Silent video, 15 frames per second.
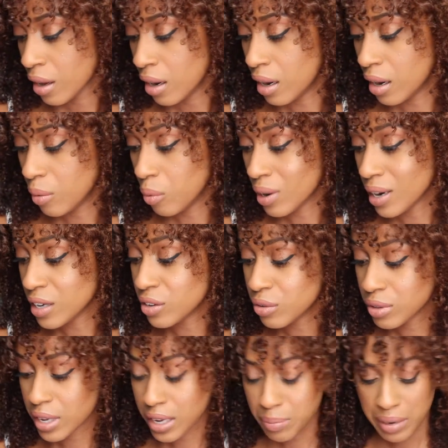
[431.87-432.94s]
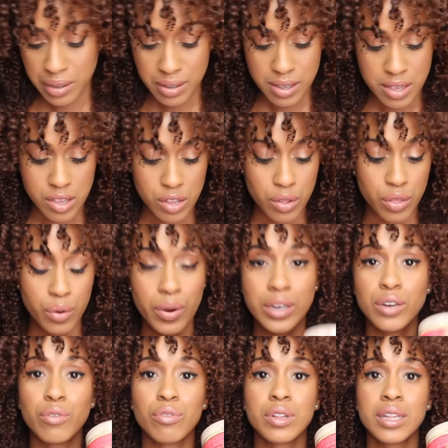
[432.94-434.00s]
Um, what I do like about this is although I
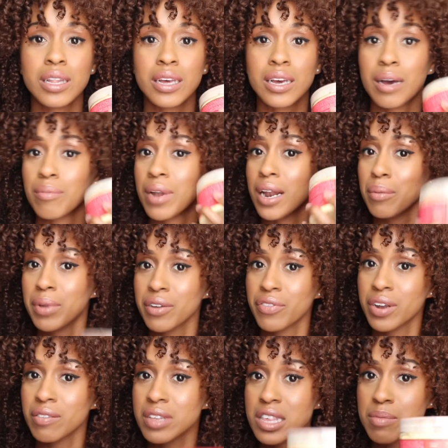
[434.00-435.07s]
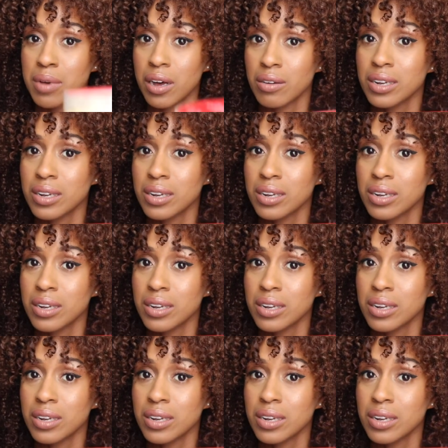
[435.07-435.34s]
don't really like, I'm not a big fan of the smell.